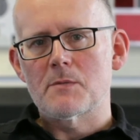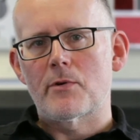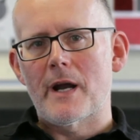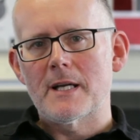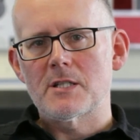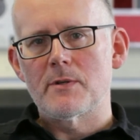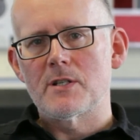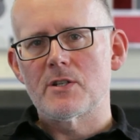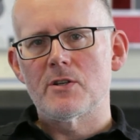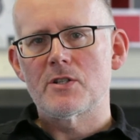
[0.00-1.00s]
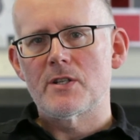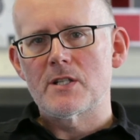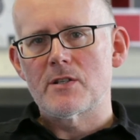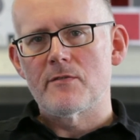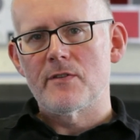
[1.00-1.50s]
prior to insertion
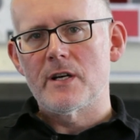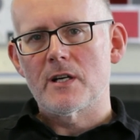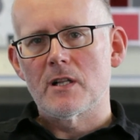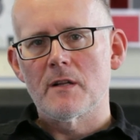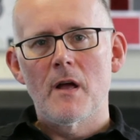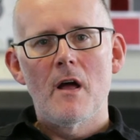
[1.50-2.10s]
into the vehicle?